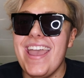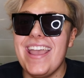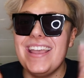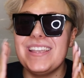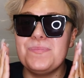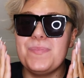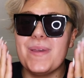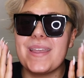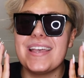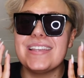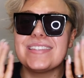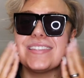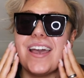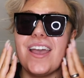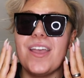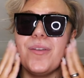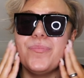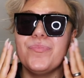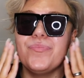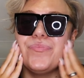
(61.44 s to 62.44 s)
it's because
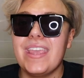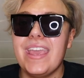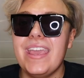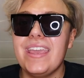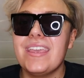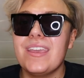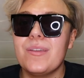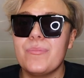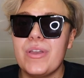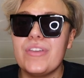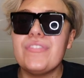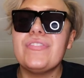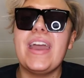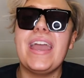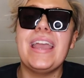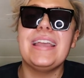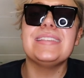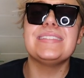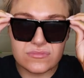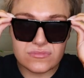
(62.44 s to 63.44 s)
I'm caking my
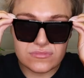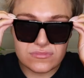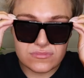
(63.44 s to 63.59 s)
face.